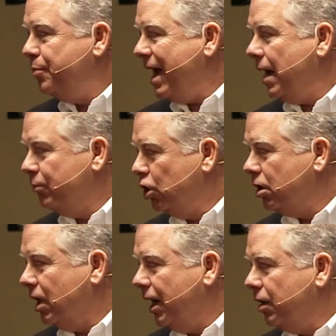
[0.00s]
BAM
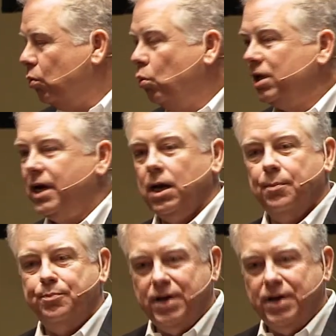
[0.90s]
look like? What kind of